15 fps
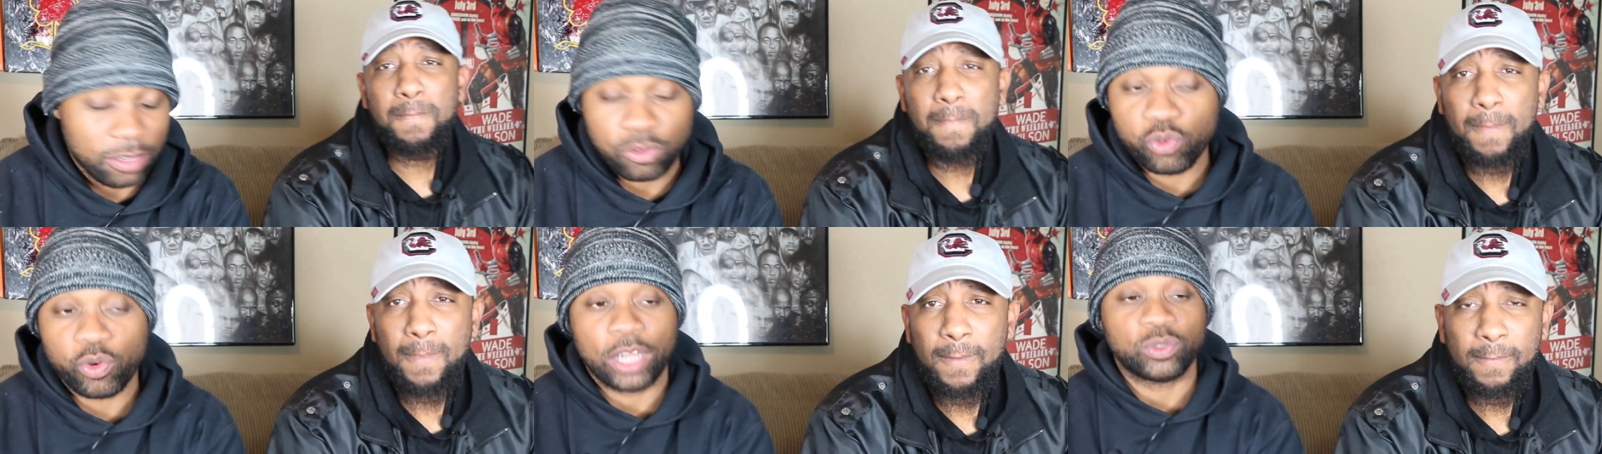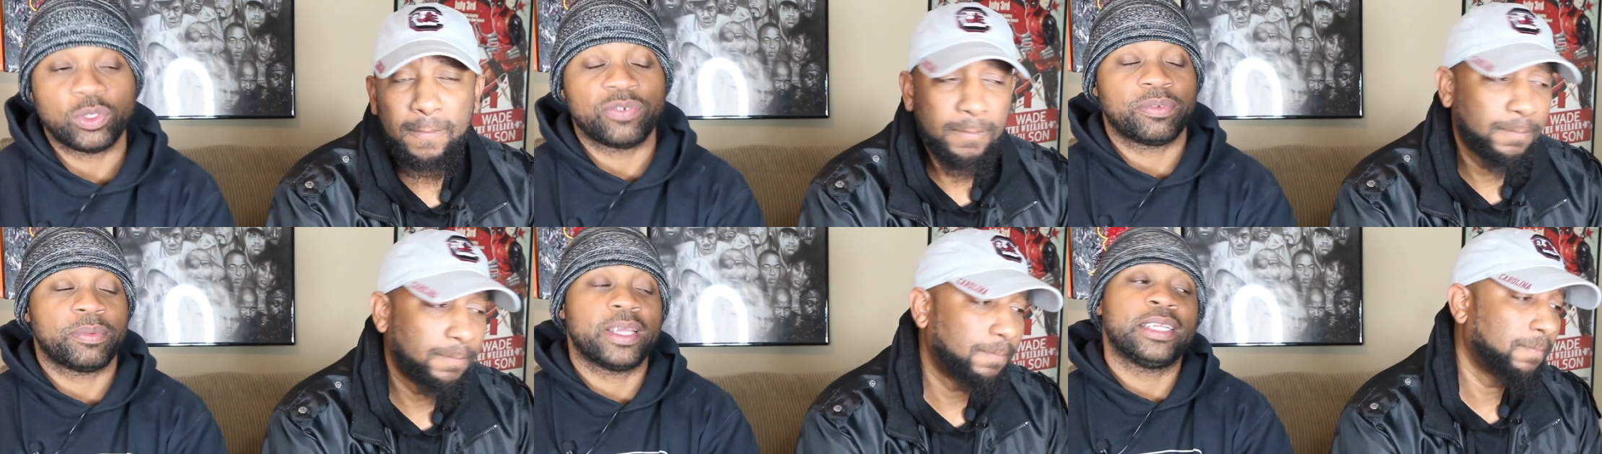Speaker 1: and
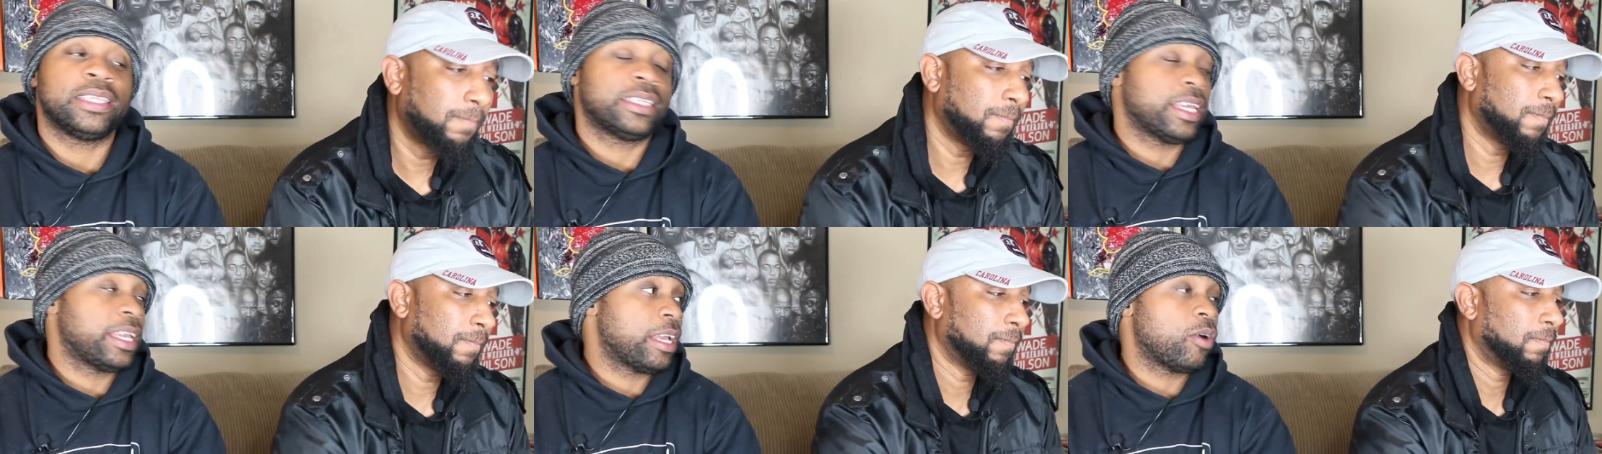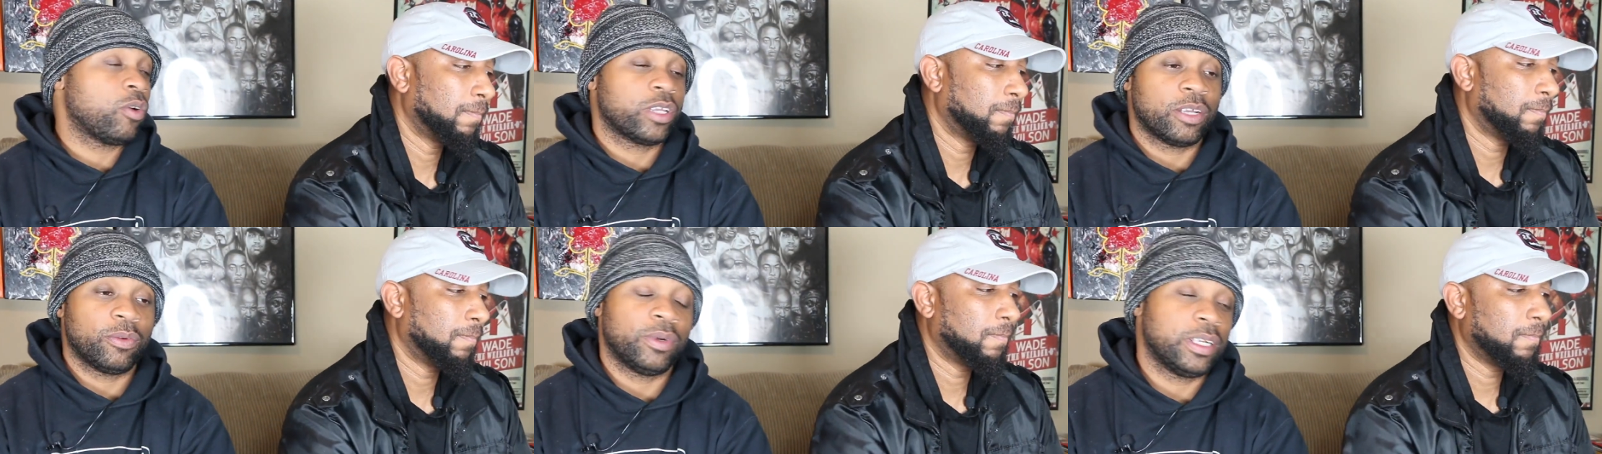graduate from anything,
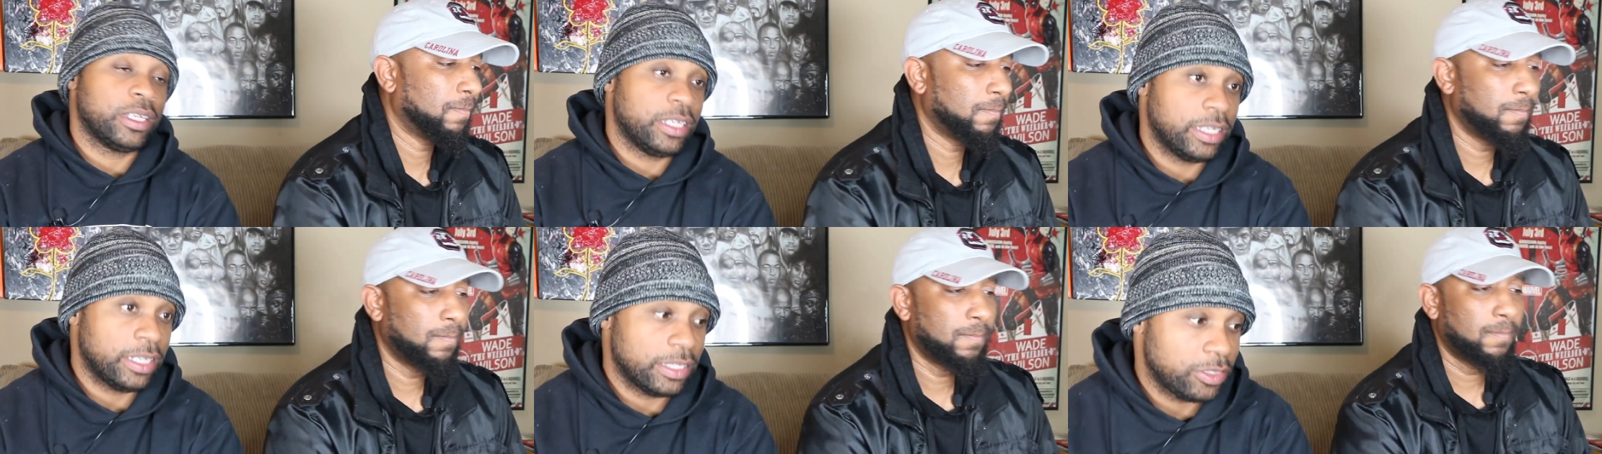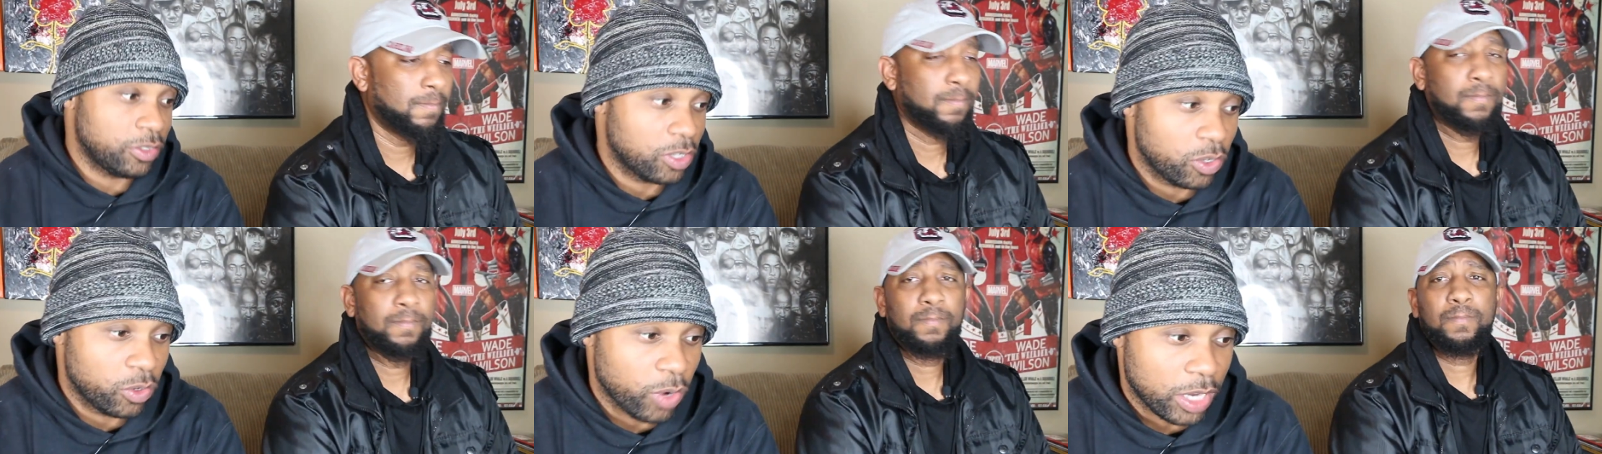I don't care what it
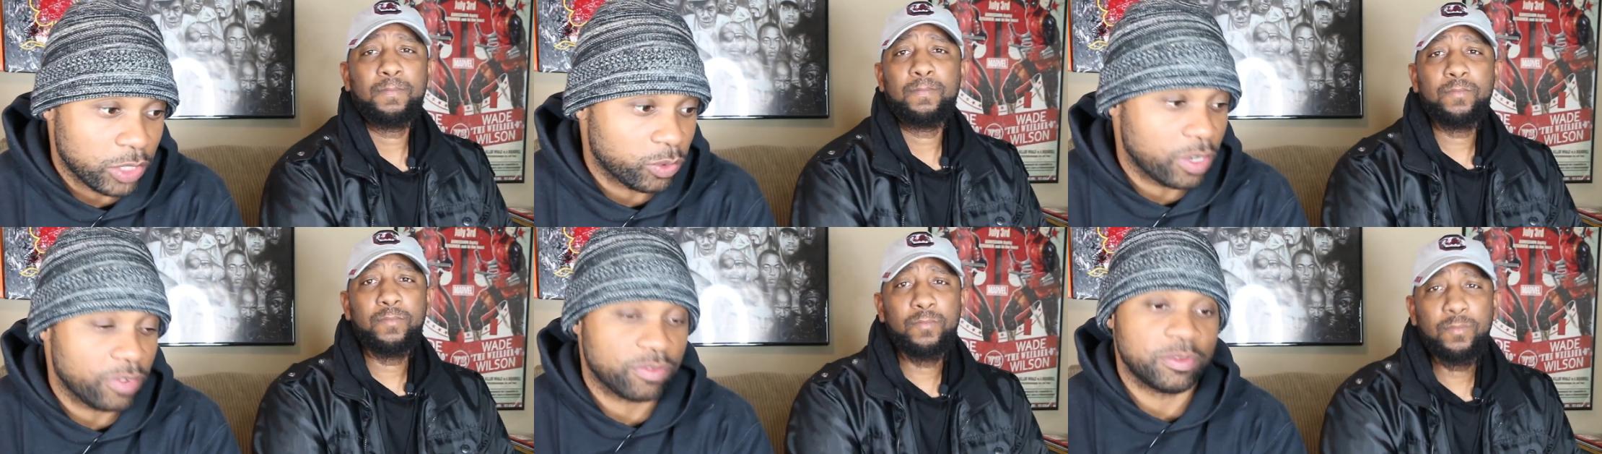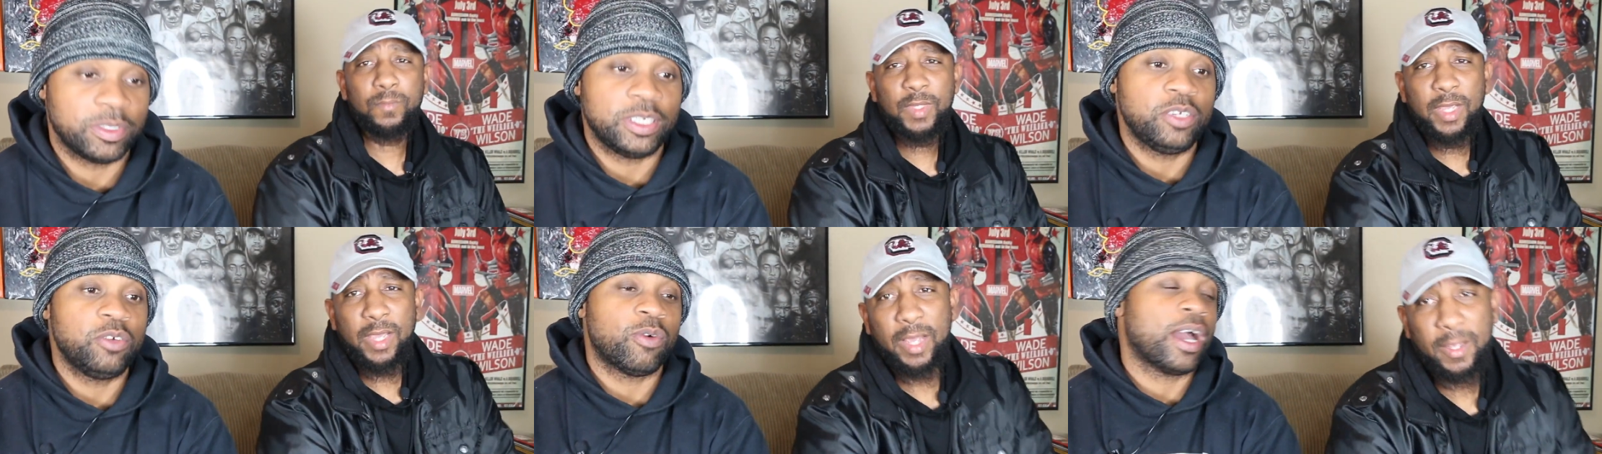is. You can graduate
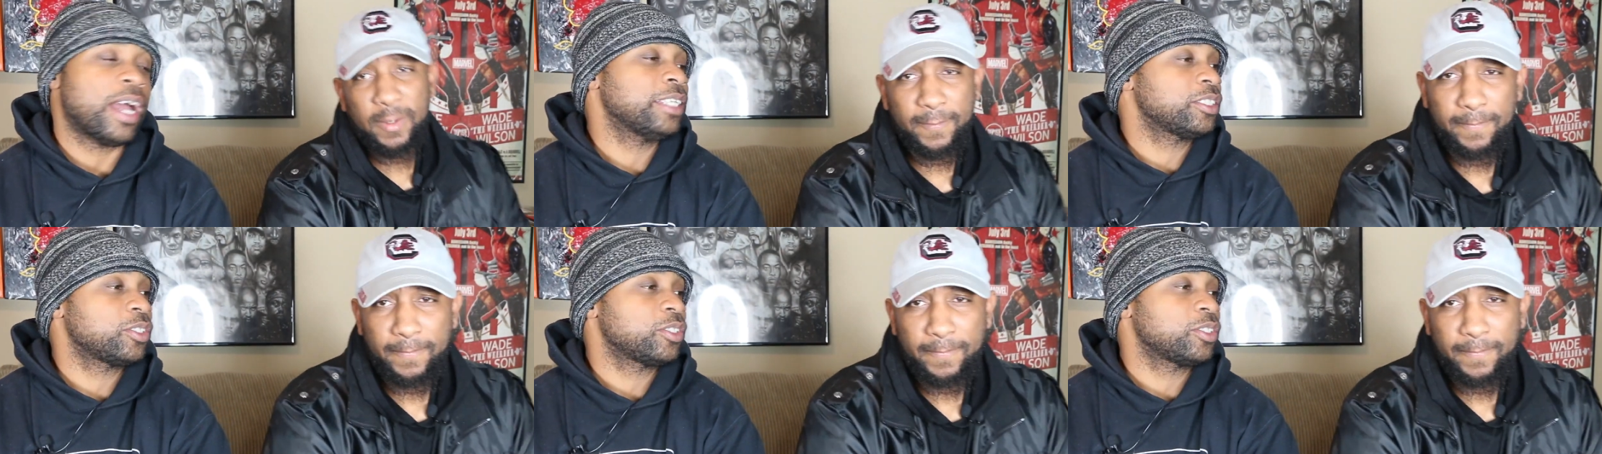from D U I yeah.